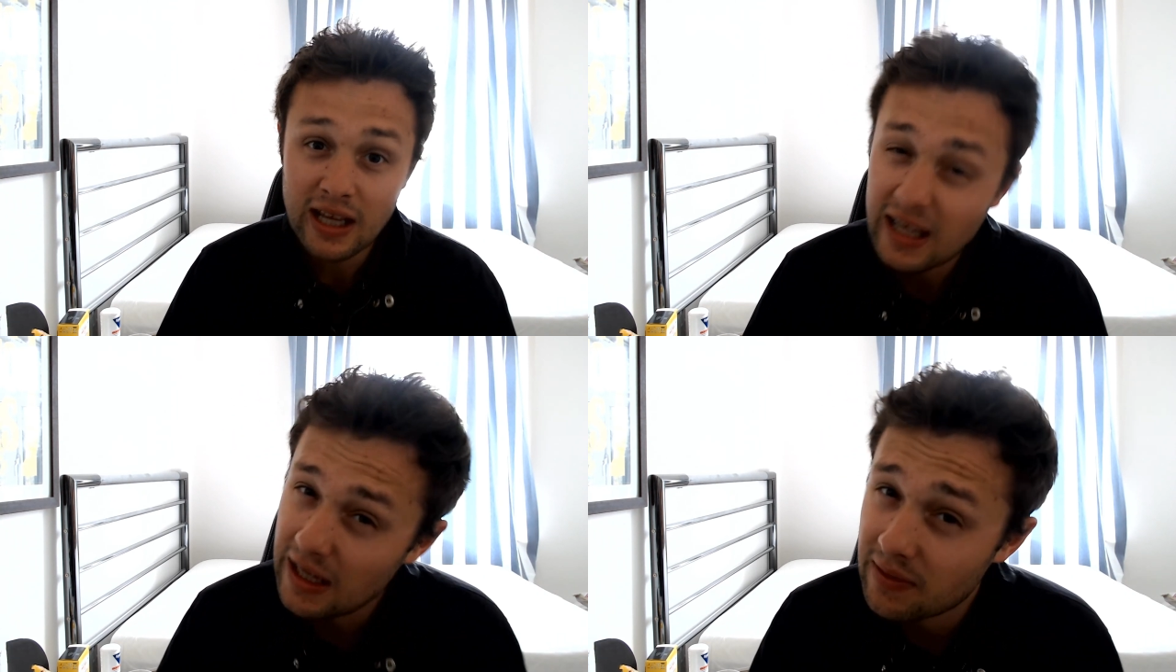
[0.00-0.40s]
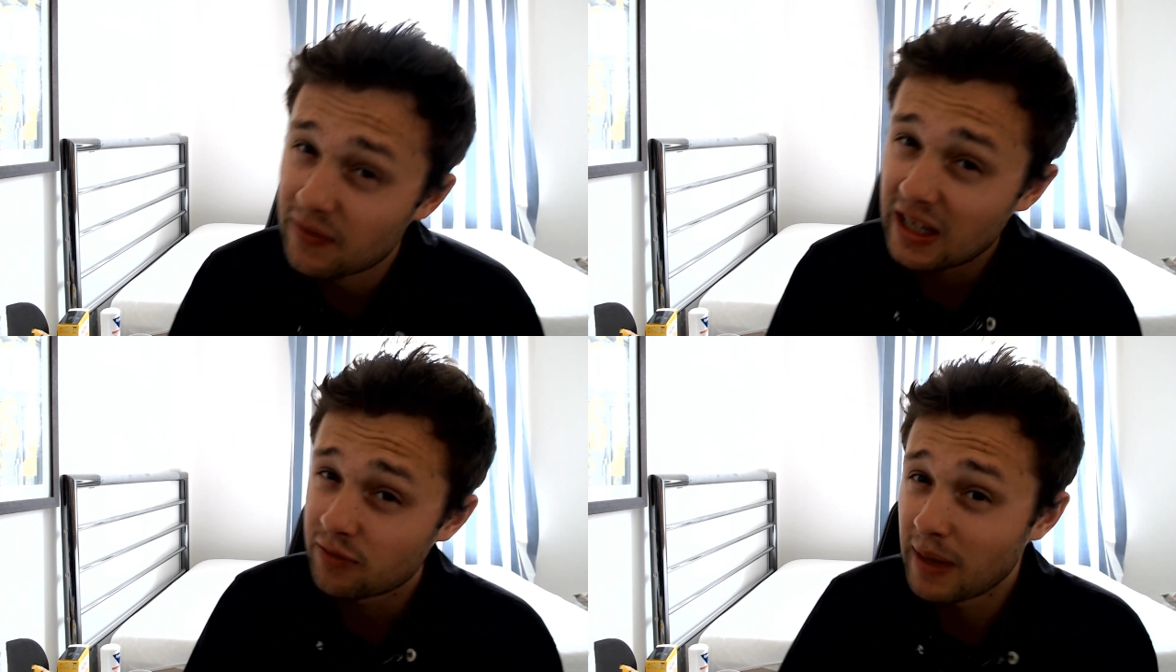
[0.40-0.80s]
even if it
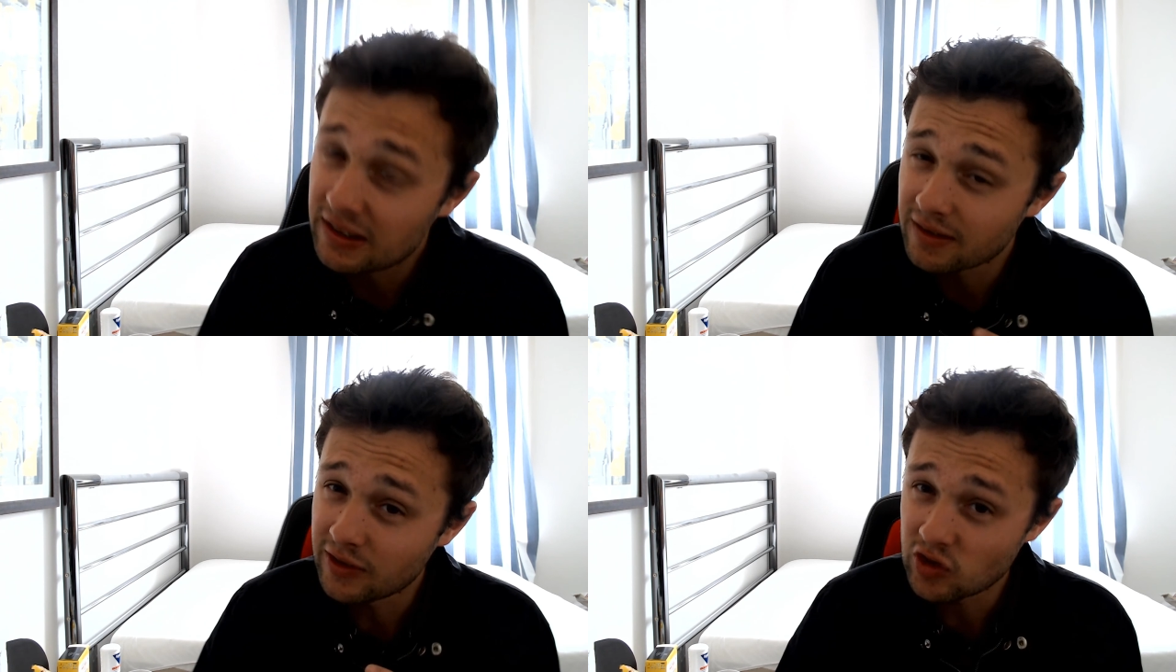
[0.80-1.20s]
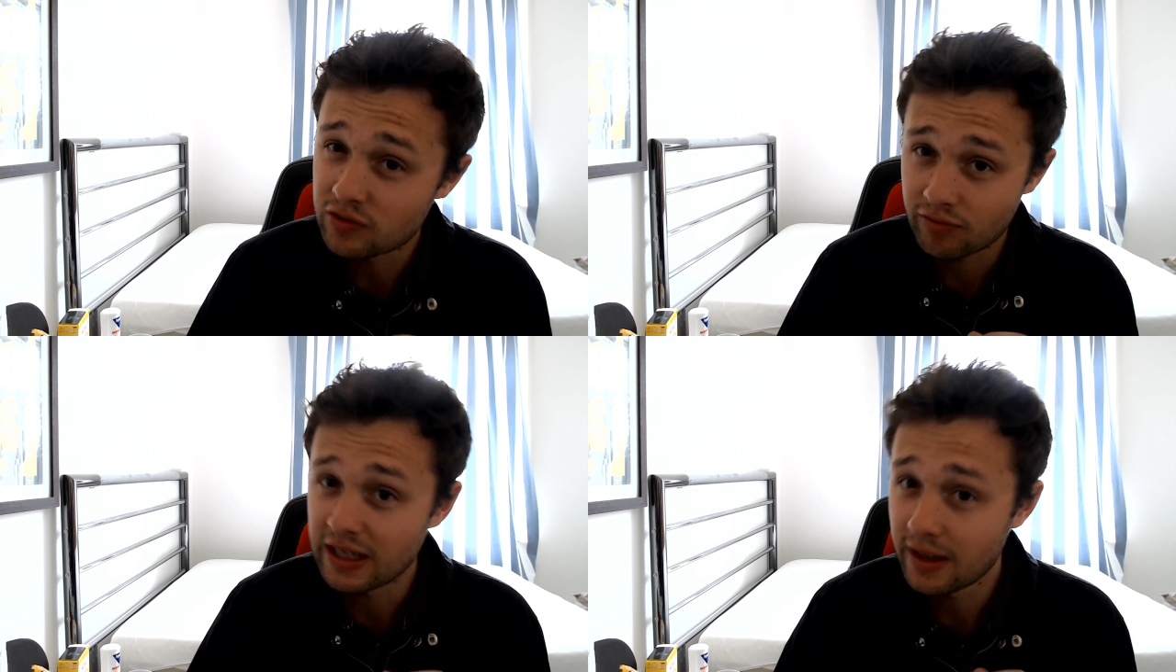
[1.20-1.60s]
is basically just
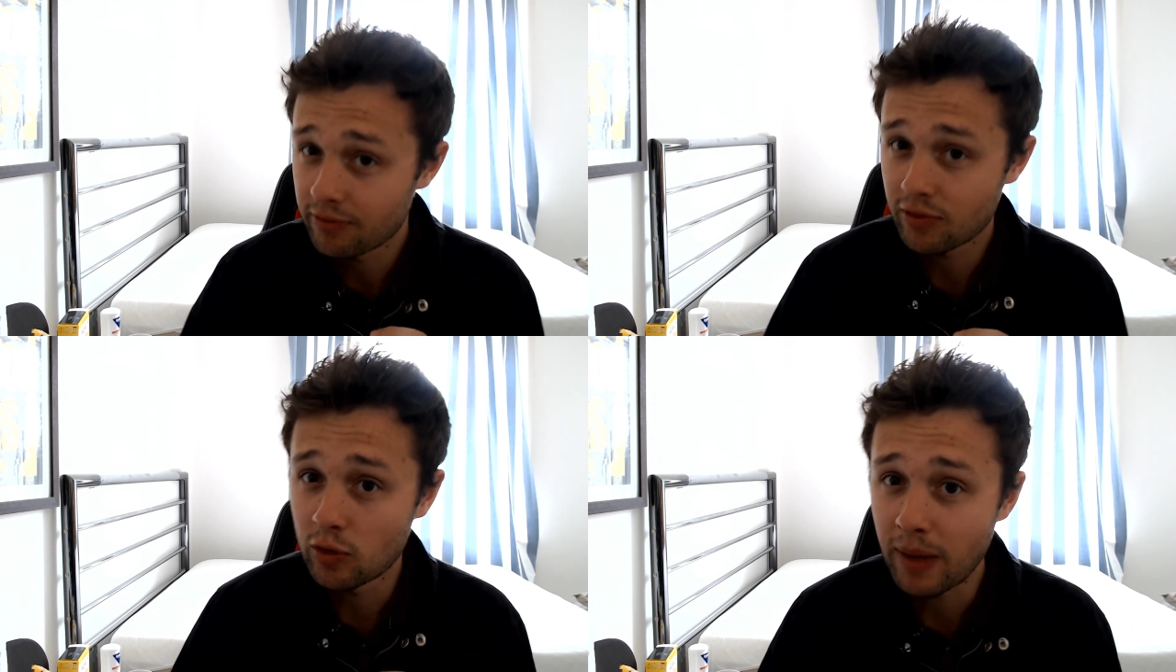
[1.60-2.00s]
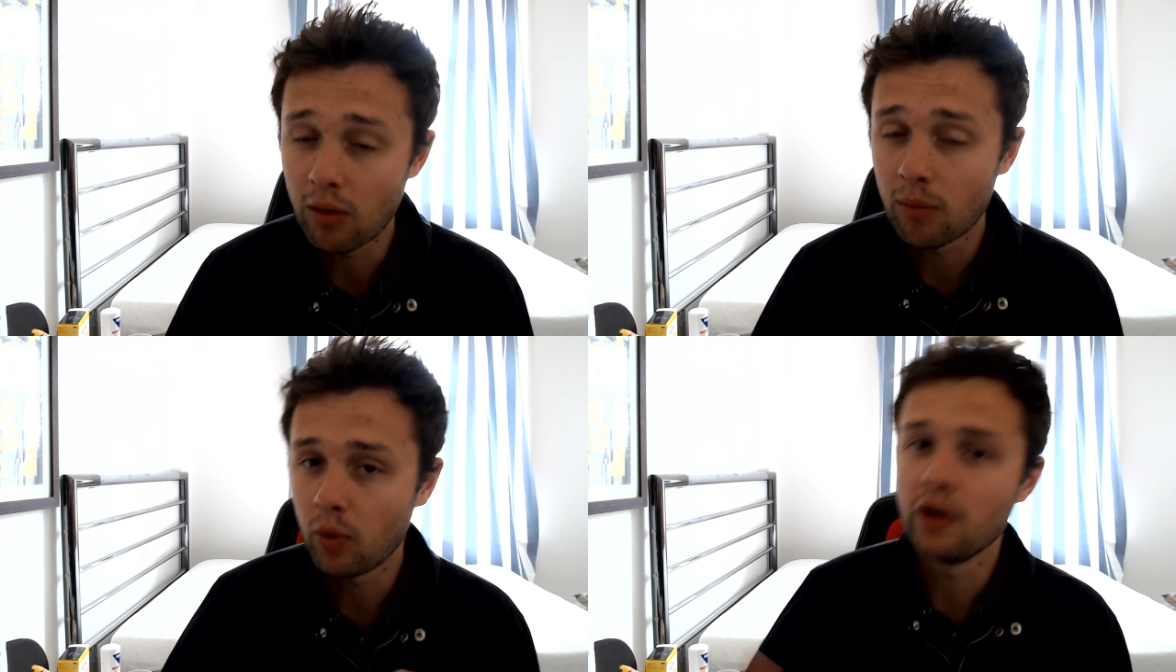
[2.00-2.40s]
reading through
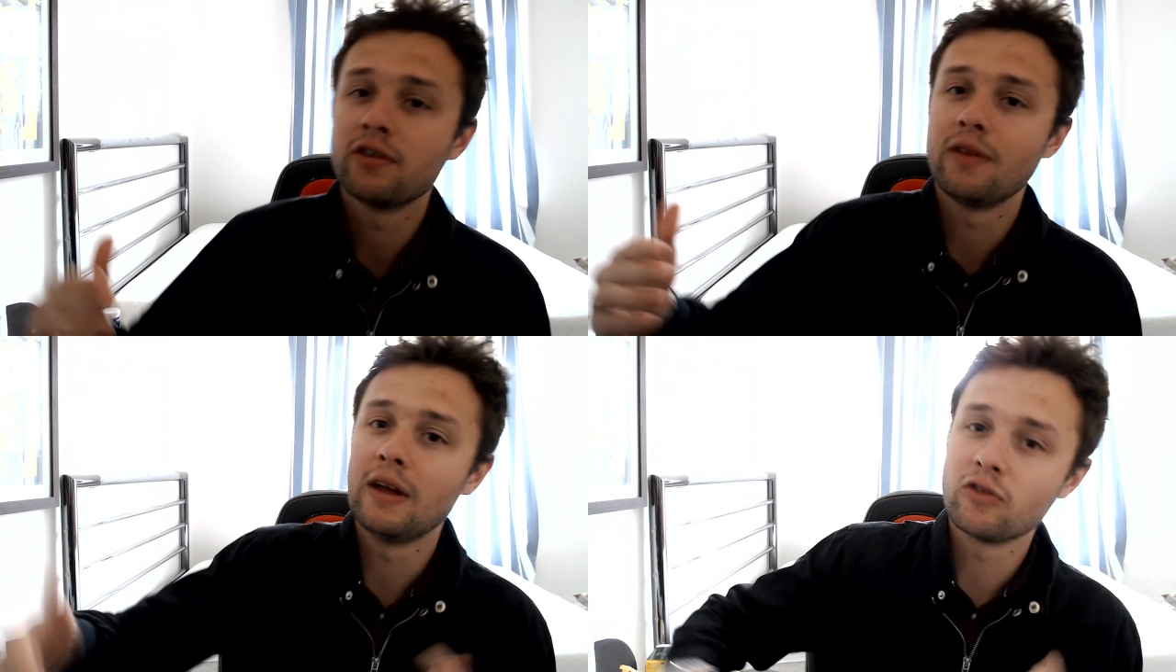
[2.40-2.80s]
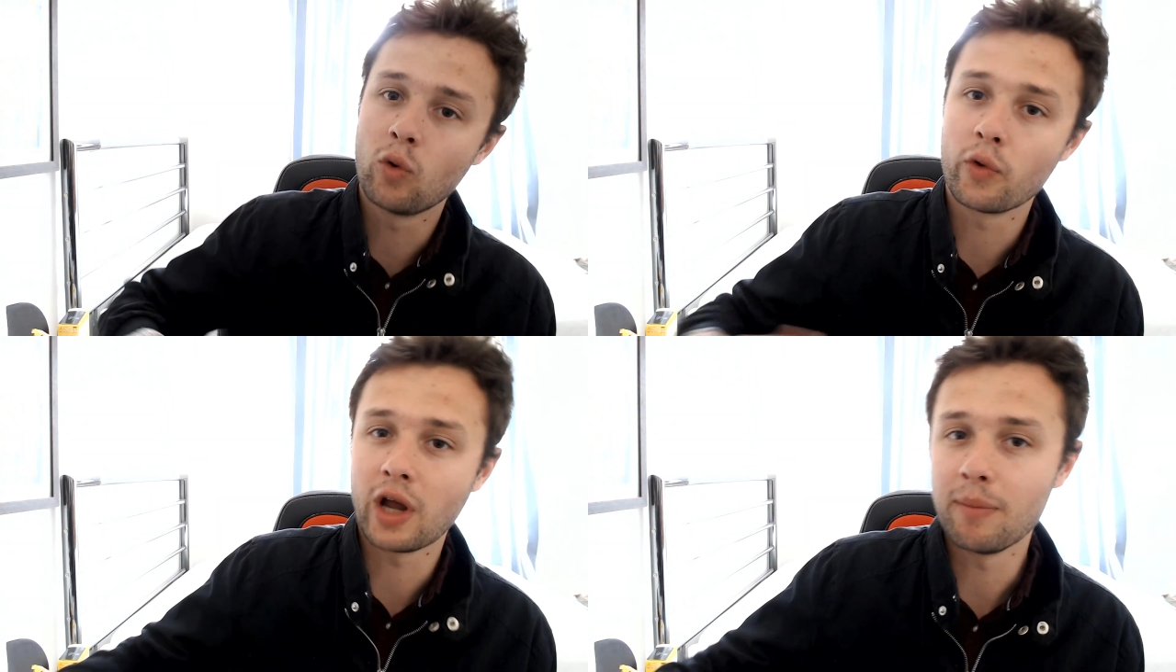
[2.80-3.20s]
PowerPoints and then
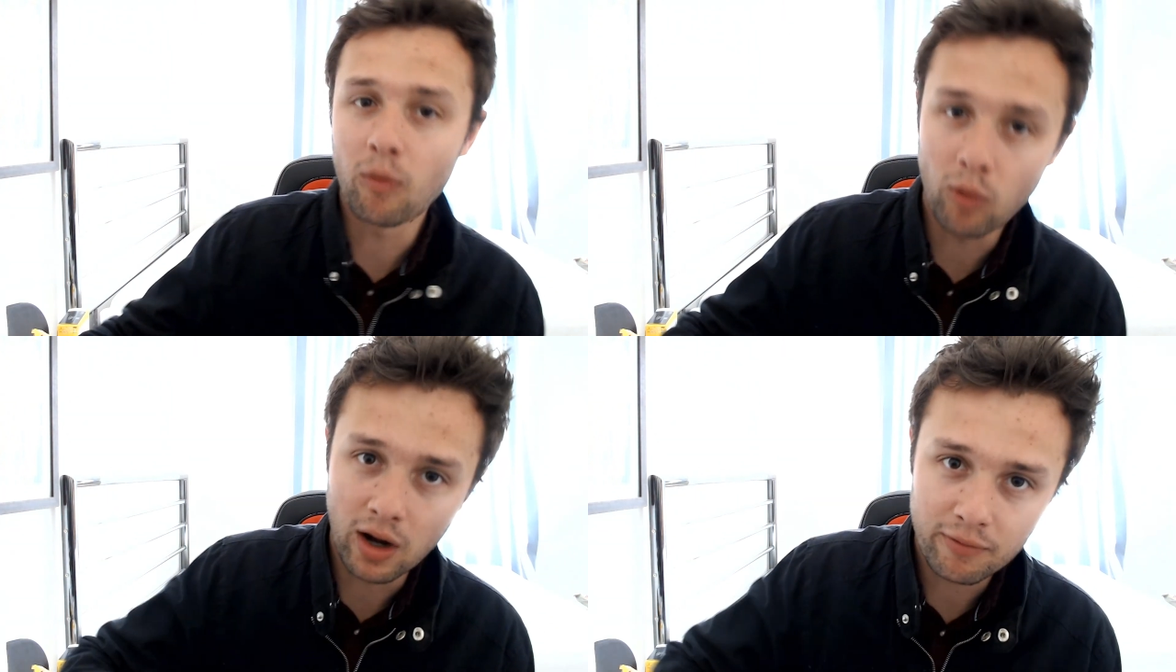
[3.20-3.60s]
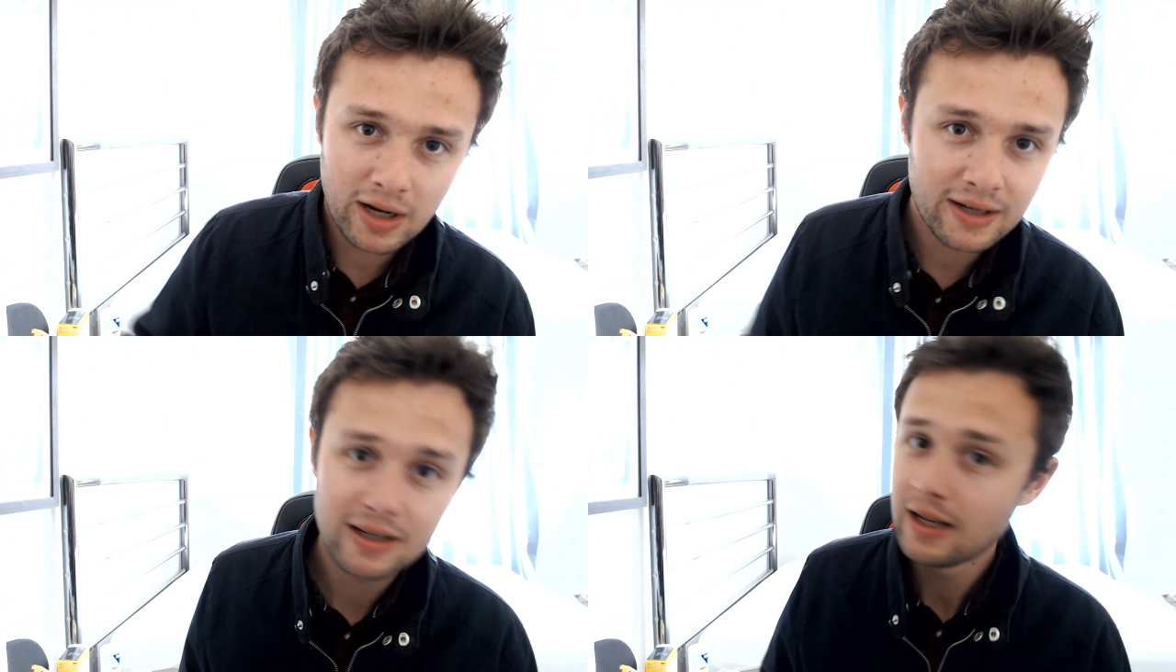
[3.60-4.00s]
talking about what I've read.